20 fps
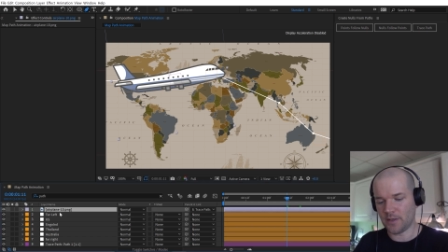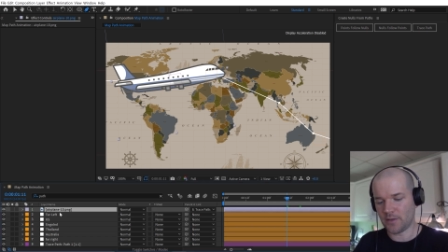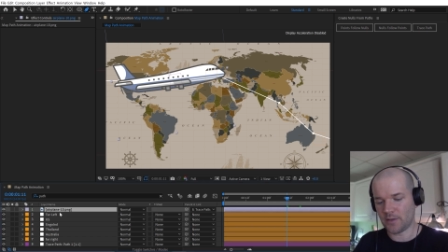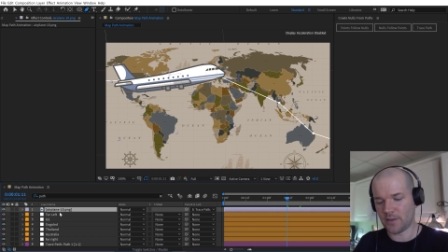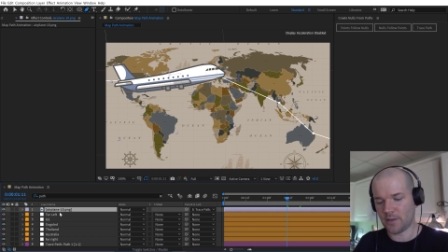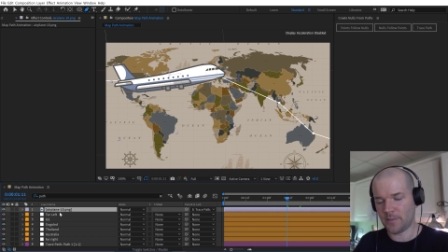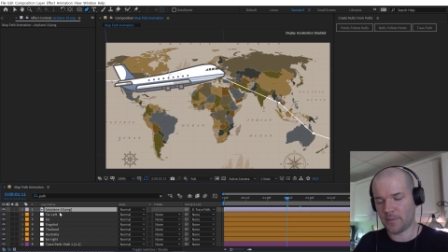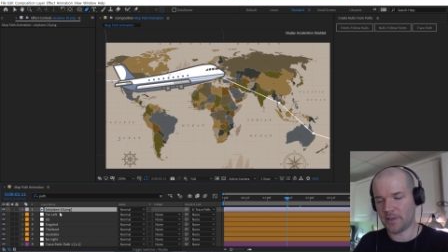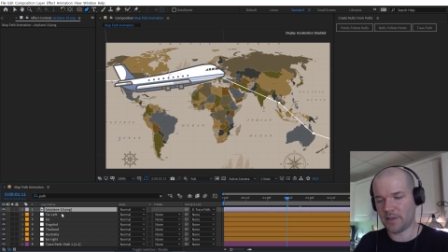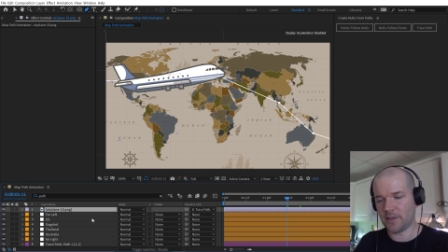
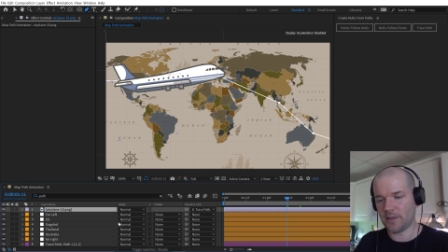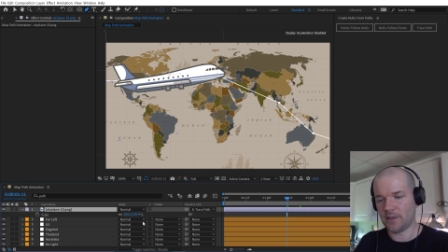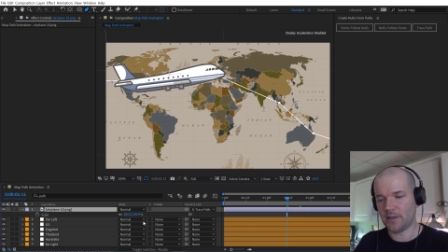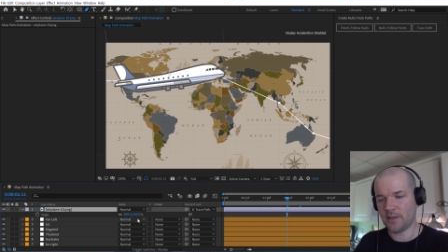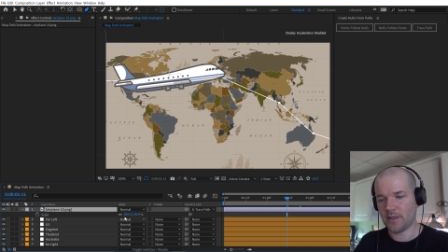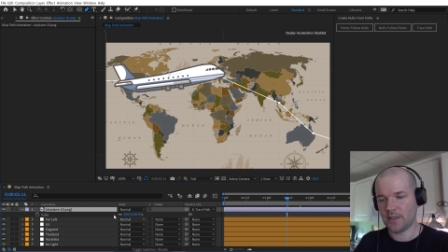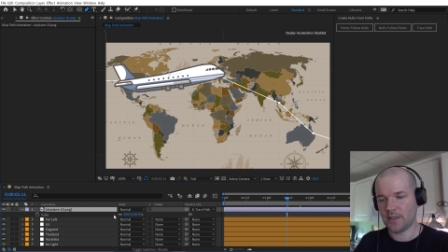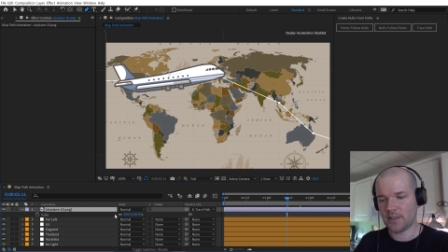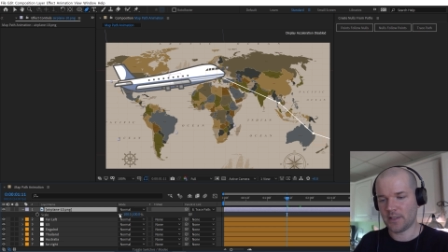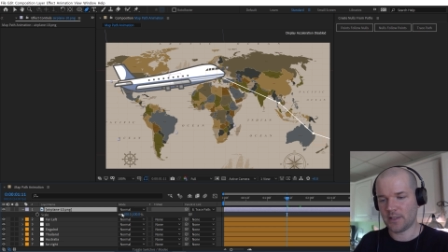So I'm going to
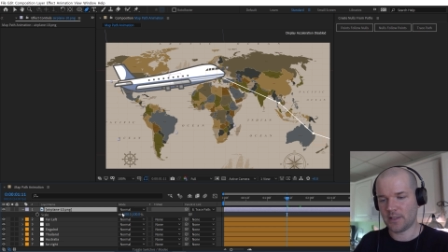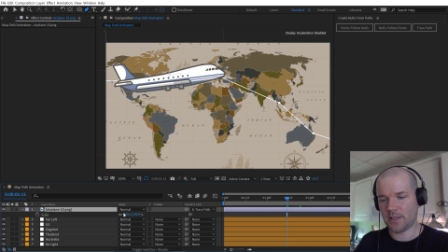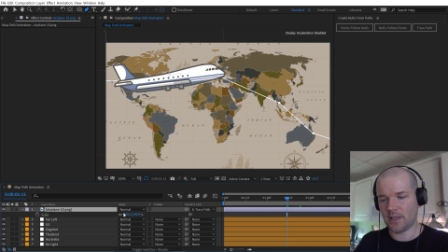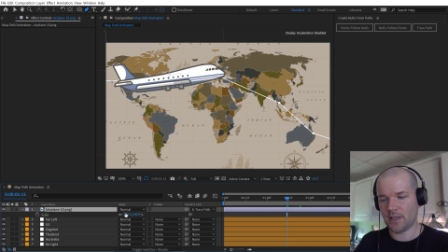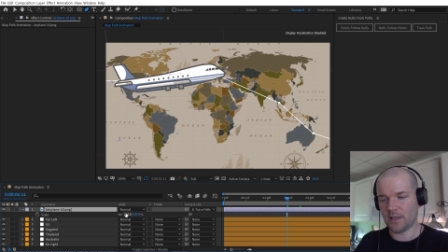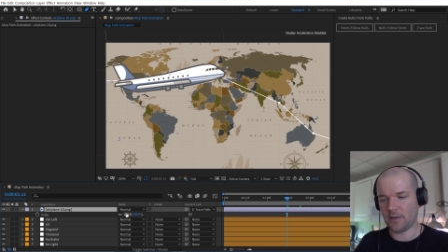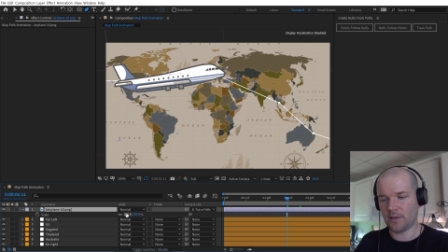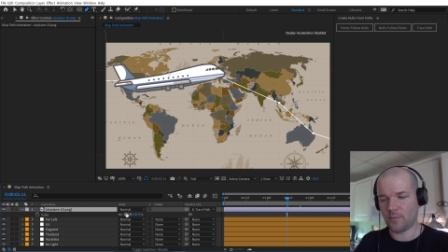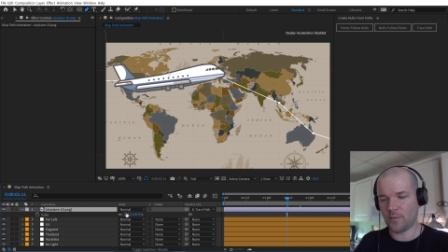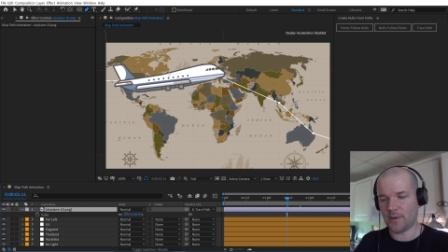
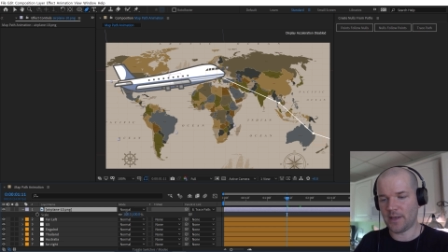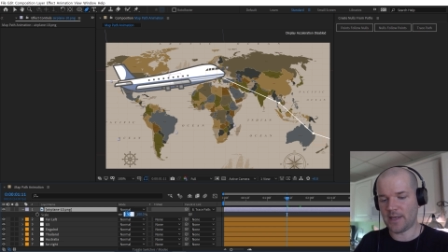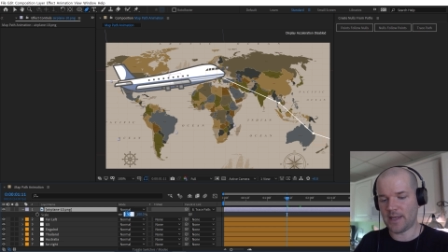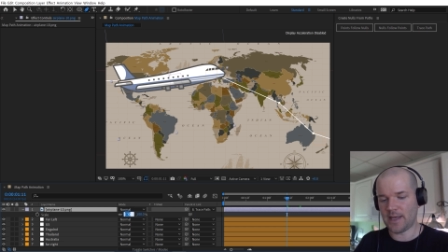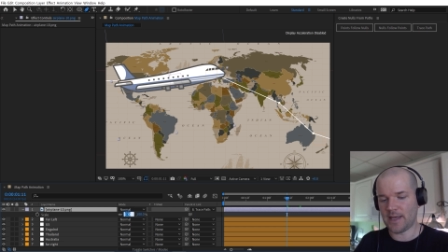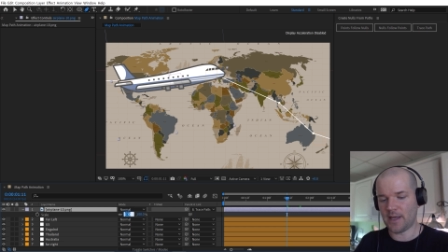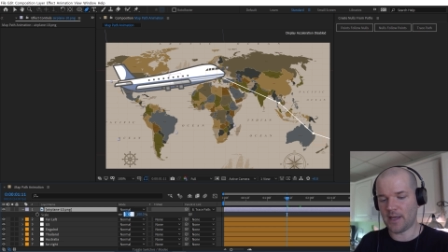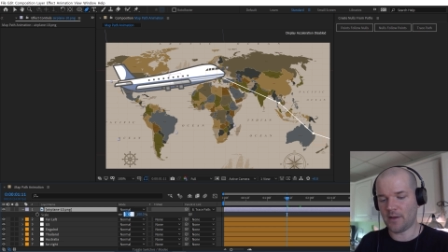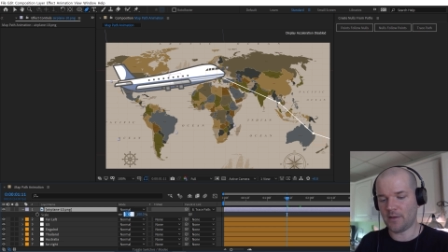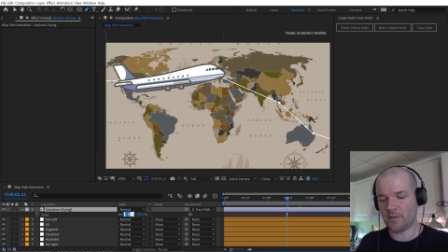scale it way
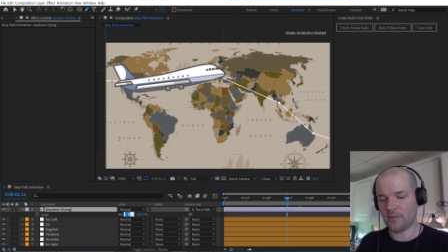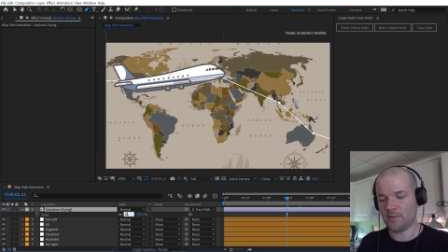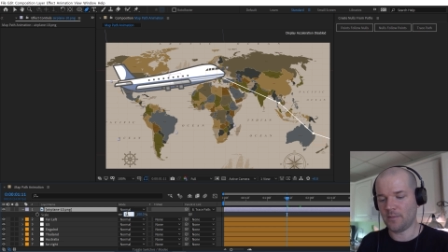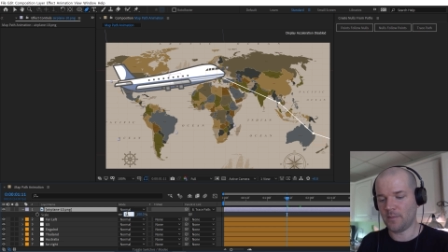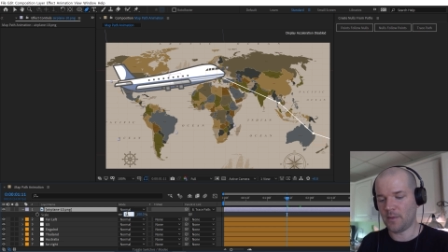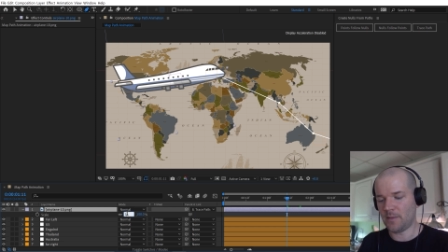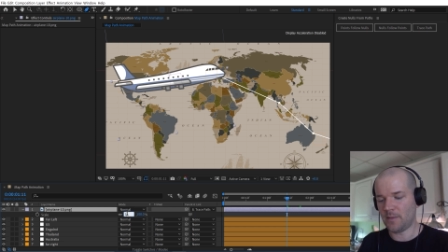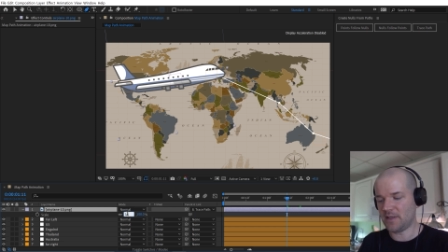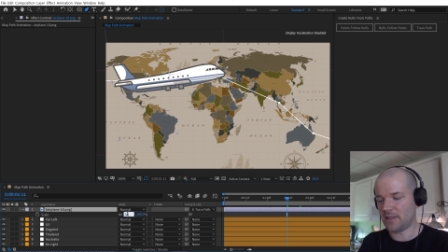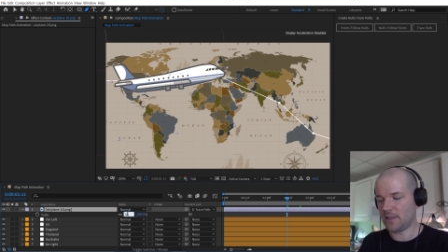down,
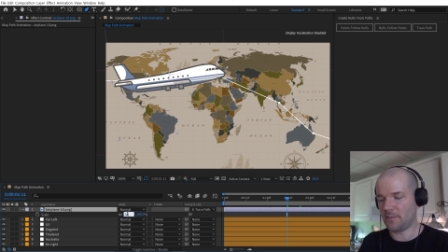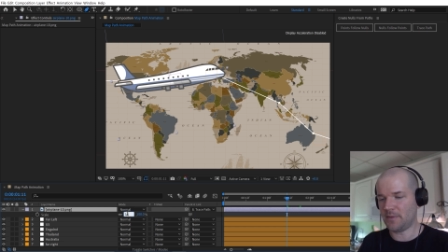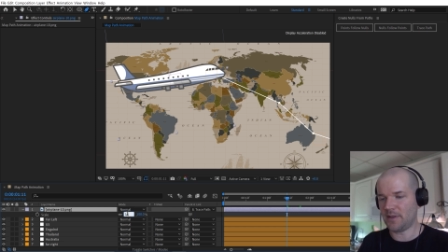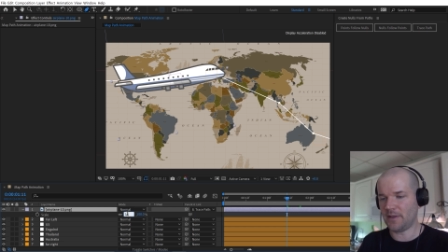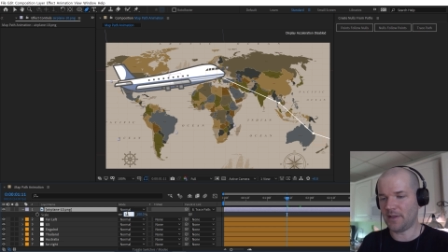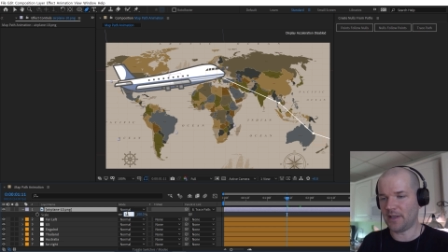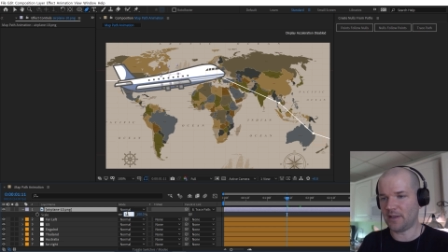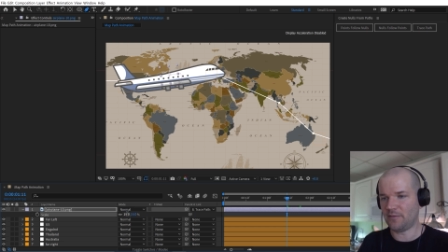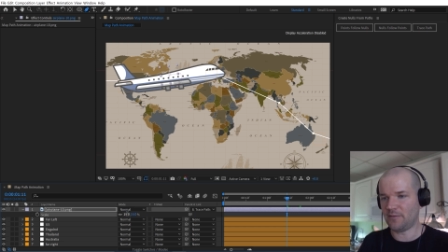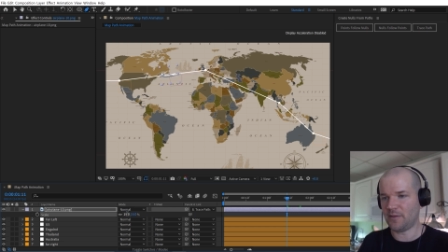maybe something
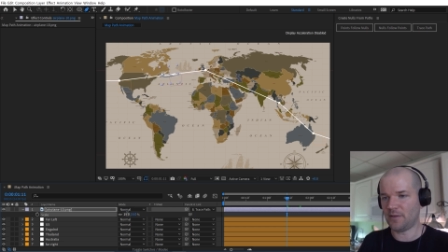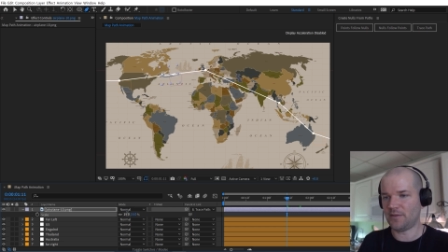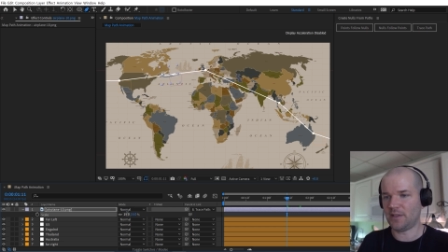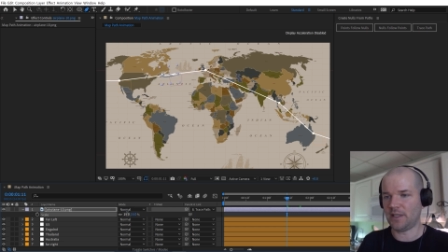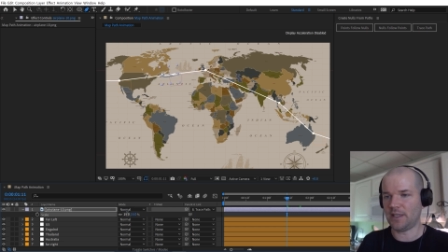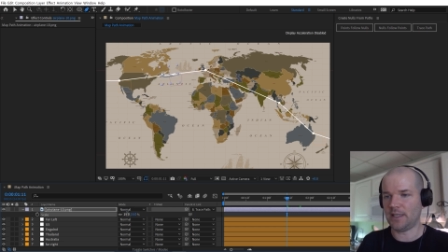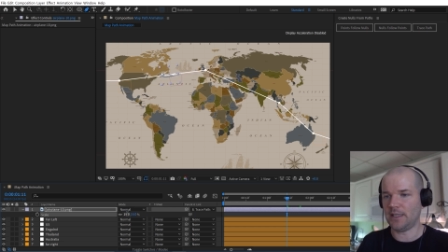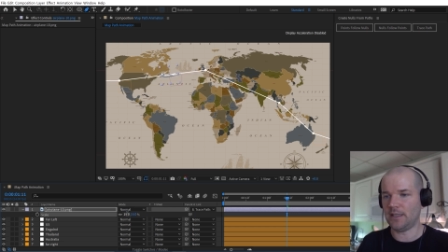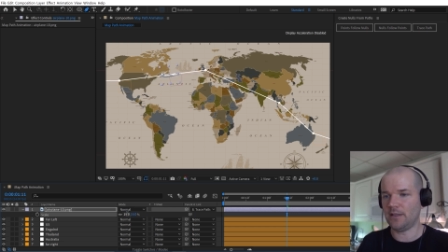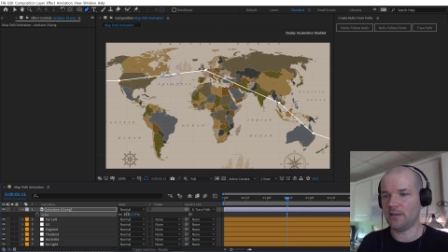like
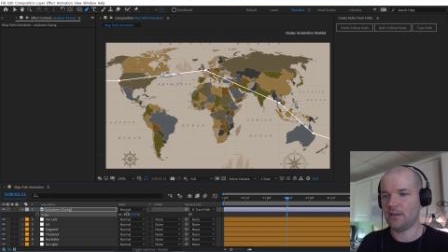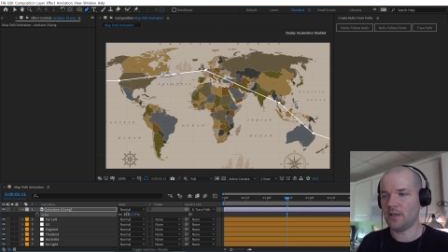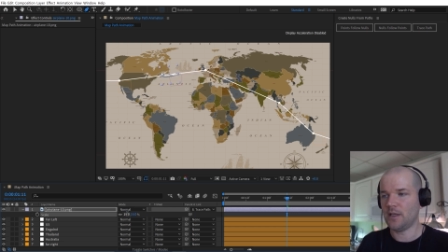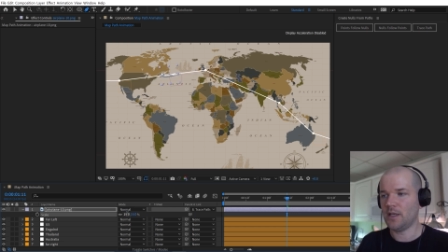15.